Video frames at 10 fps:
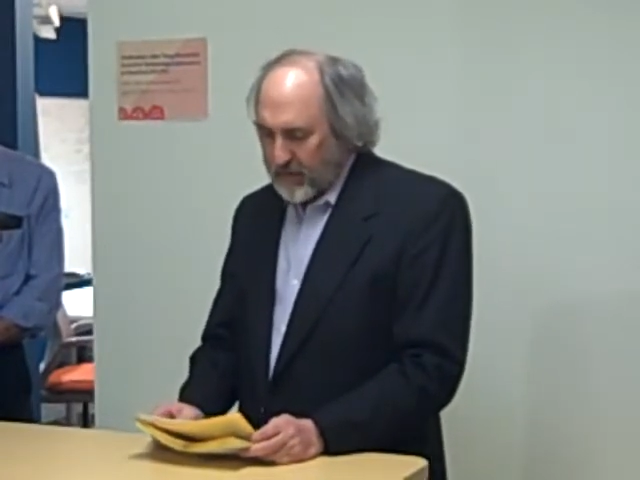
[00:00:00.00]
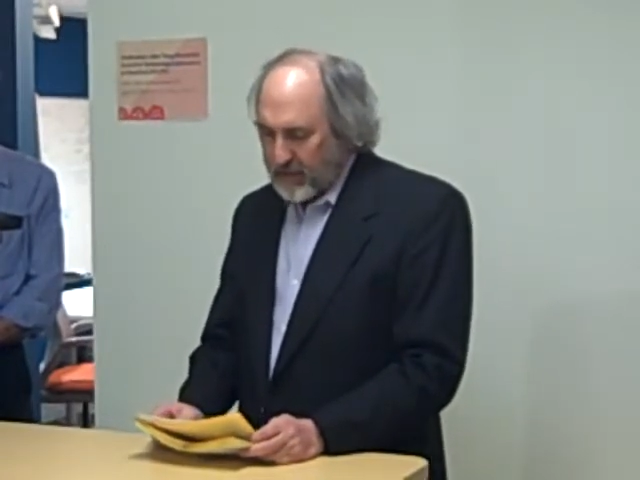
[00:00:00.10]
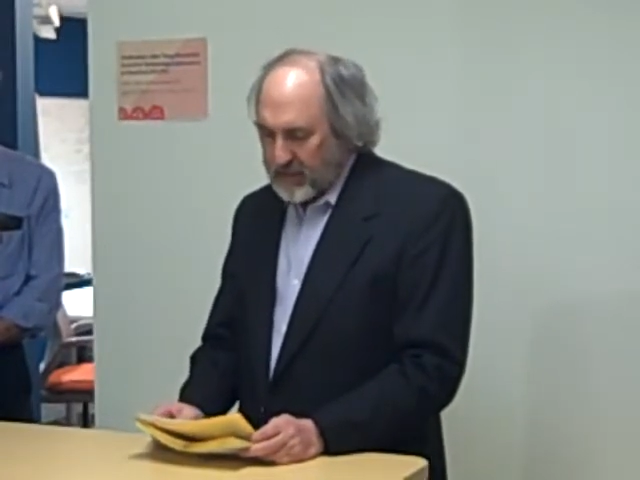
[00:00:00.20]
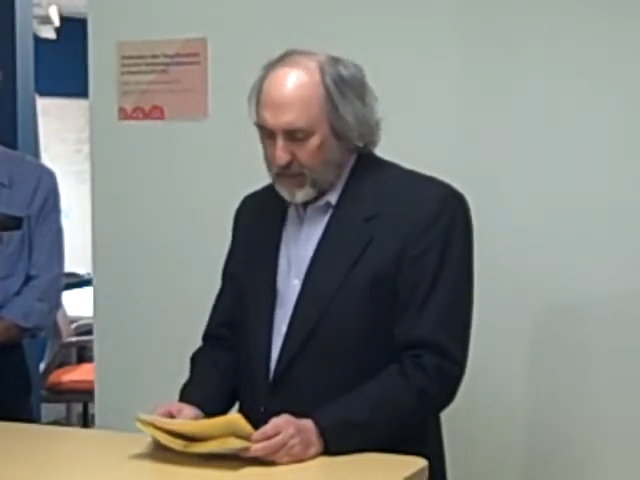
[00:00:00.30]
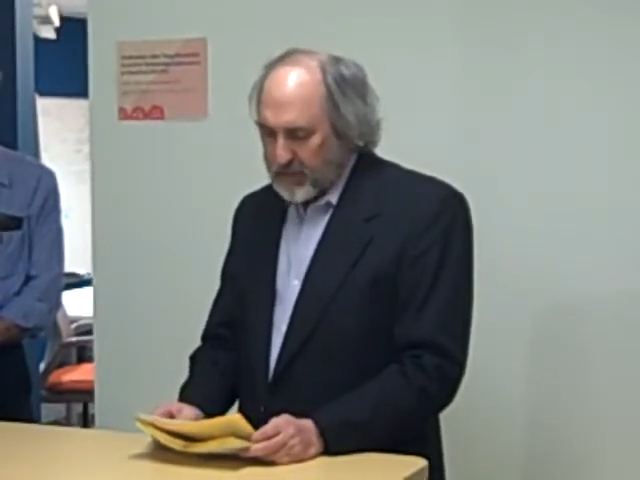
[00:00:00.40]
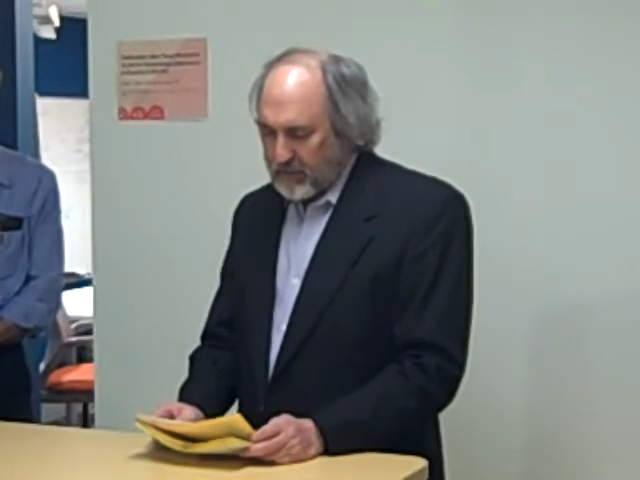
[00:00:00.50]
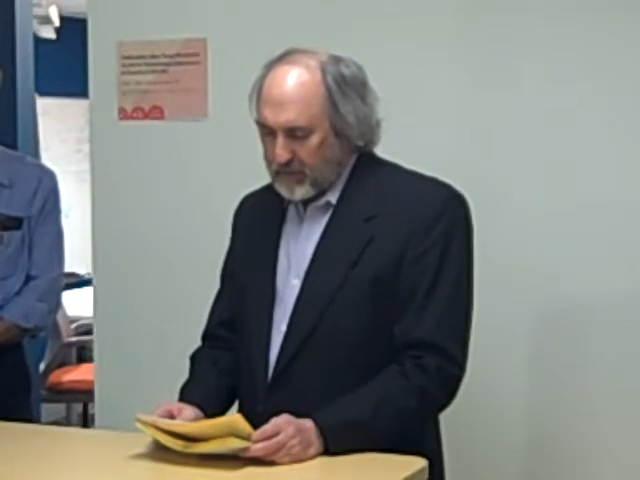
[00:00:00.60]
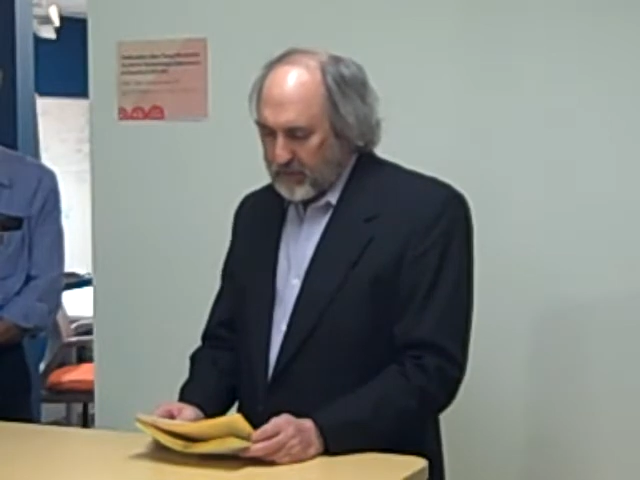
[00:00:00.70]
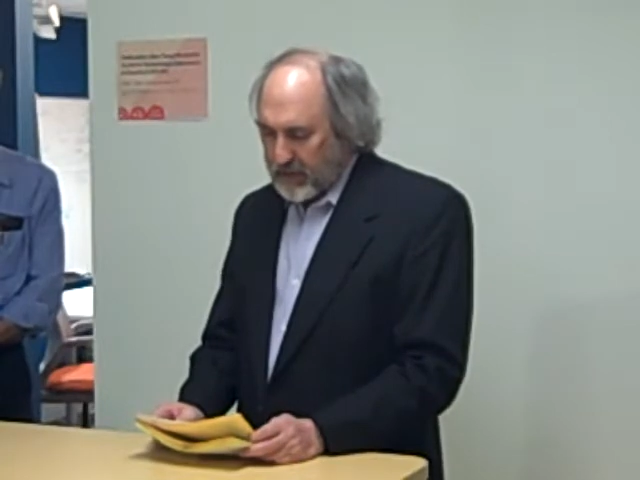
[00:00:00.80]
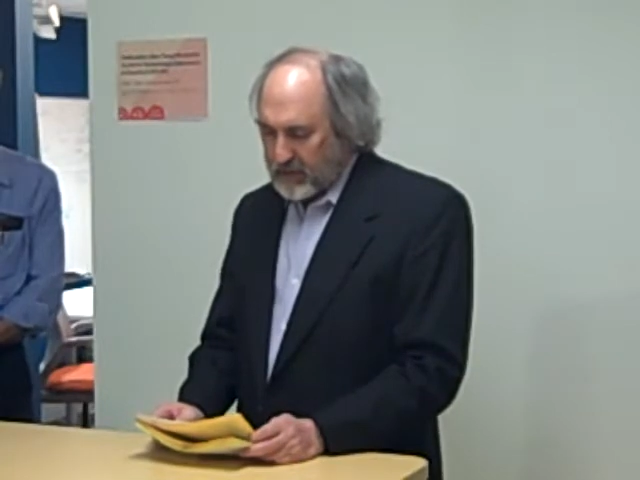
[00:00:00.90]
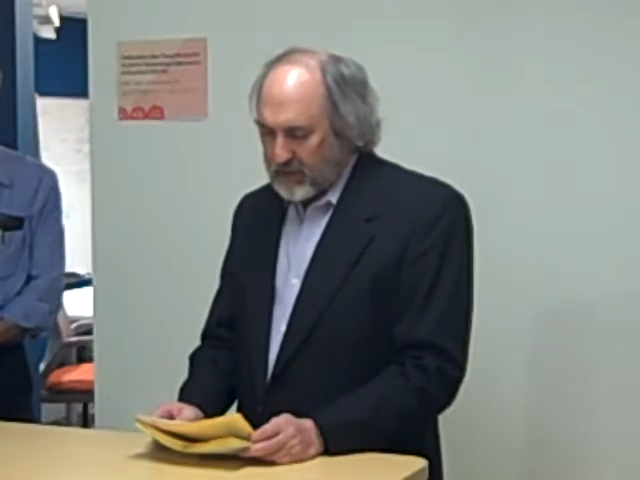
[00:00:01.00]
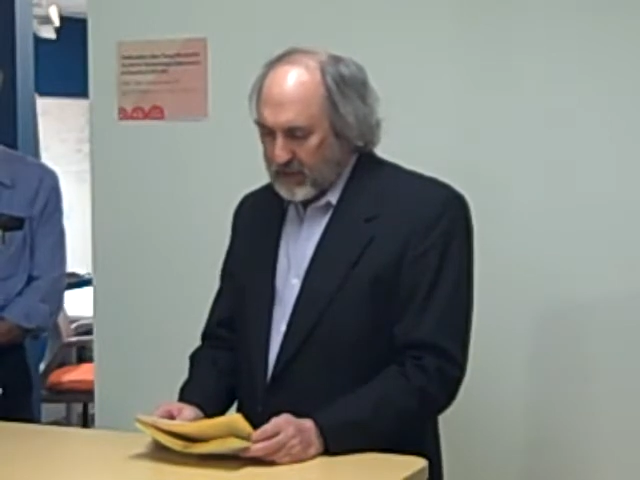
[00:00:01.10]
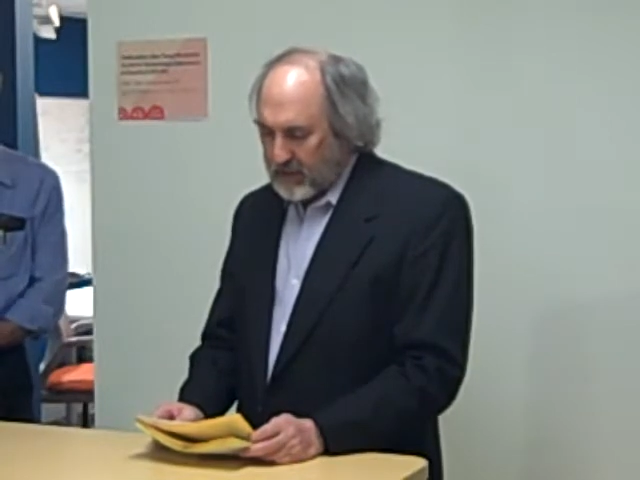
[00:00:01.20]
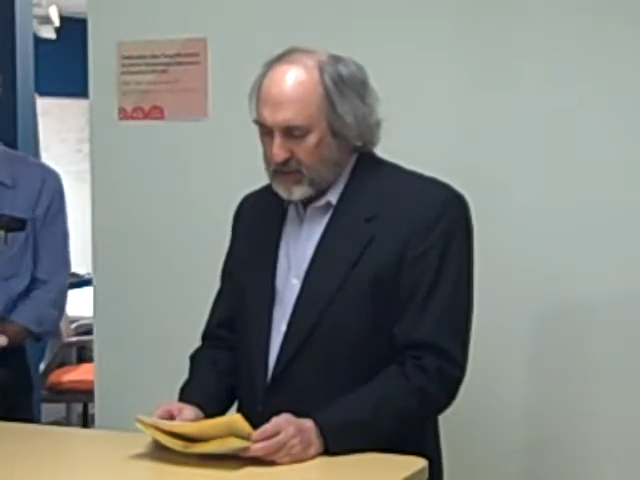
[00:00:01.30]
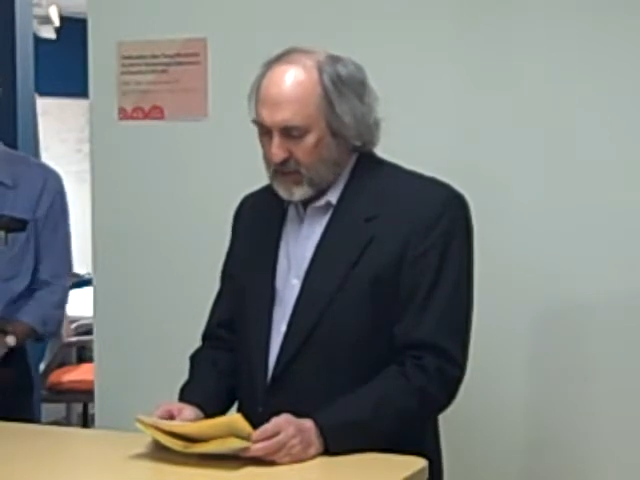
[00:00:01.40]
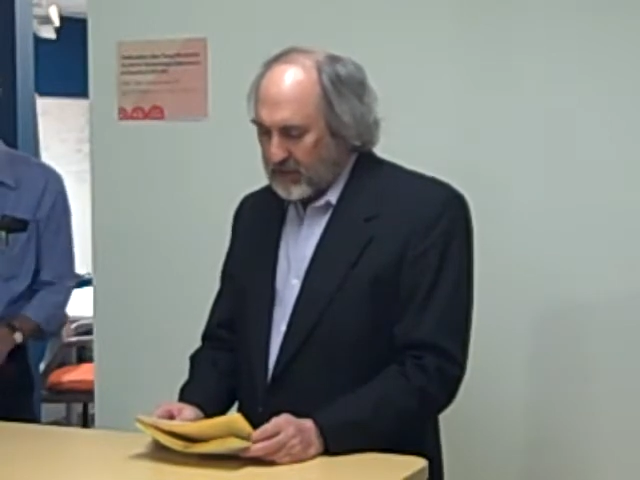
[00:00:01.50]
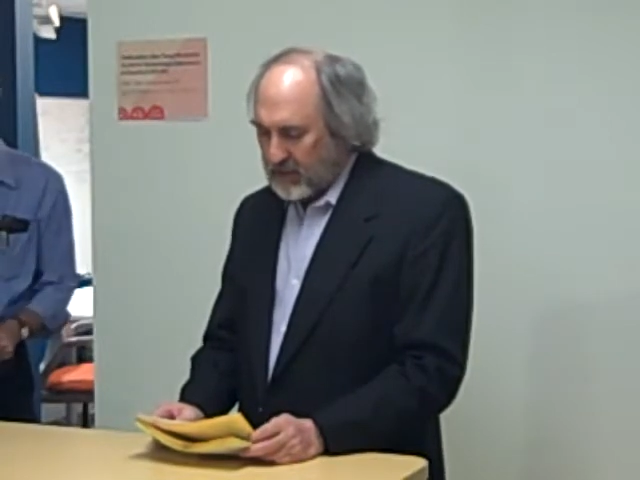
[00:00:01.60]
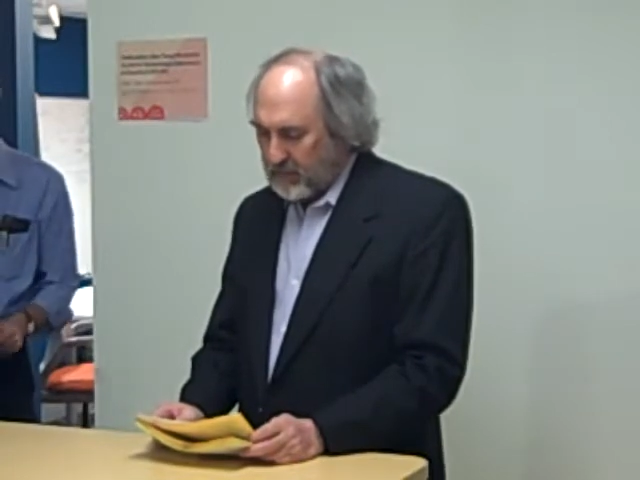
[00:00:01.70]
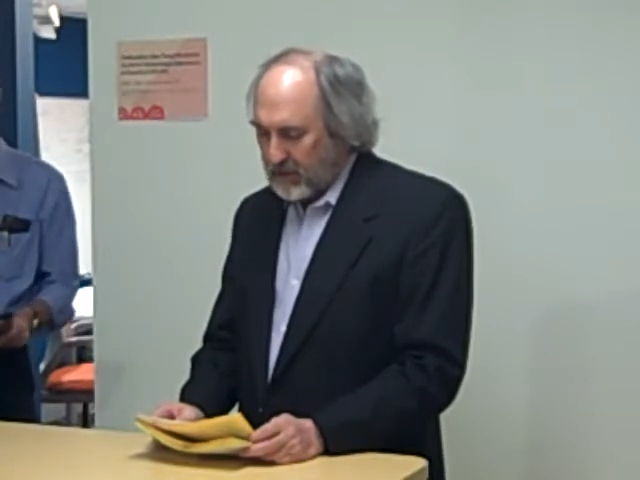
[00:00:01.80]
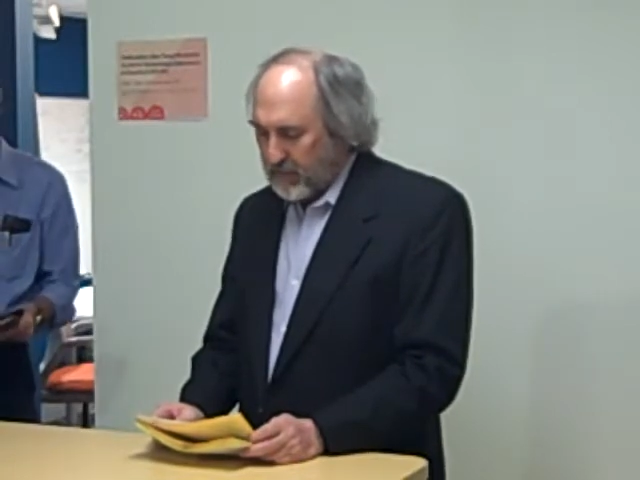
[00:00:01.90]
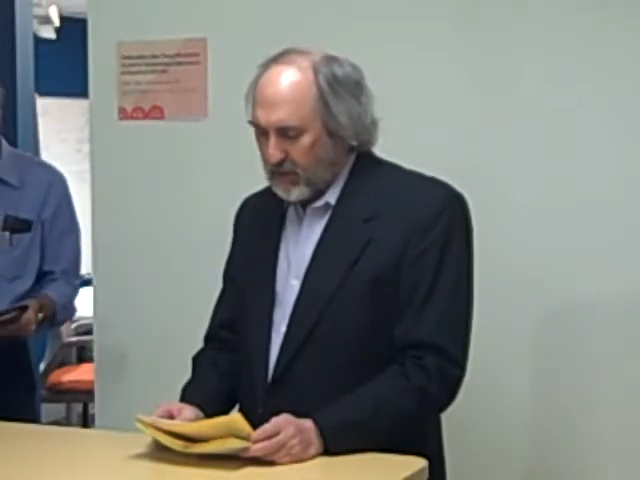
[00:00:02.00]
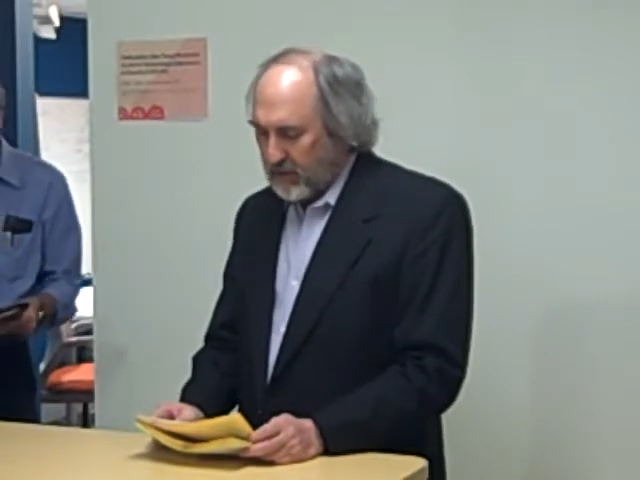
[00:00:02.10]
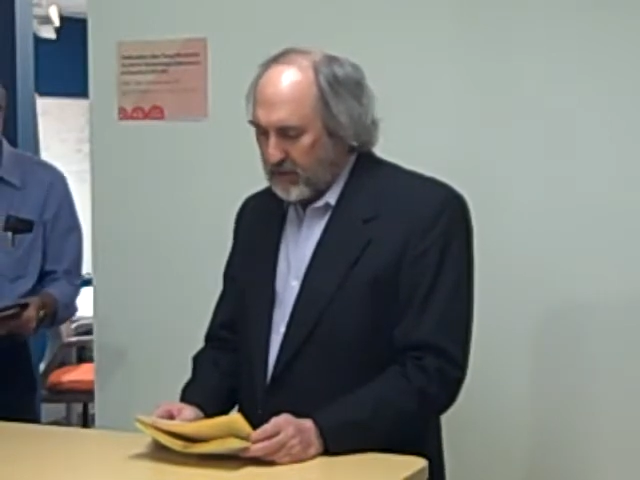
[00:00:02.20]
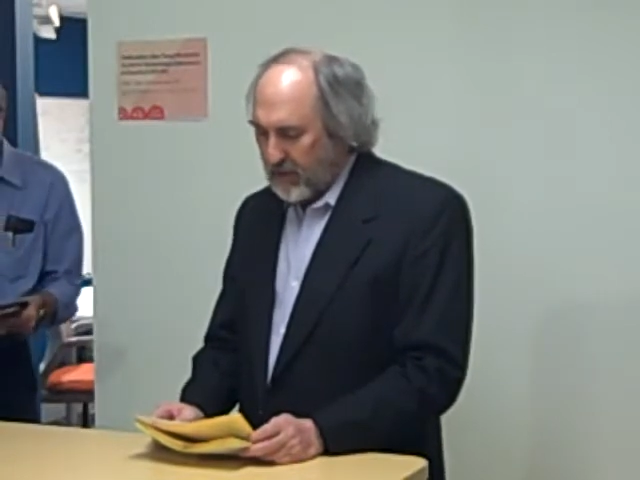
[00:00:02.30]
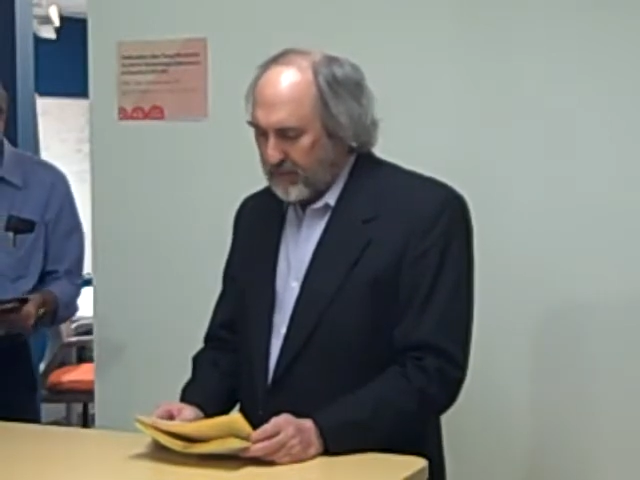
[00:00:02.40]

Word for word: the subsequent months in discussions with both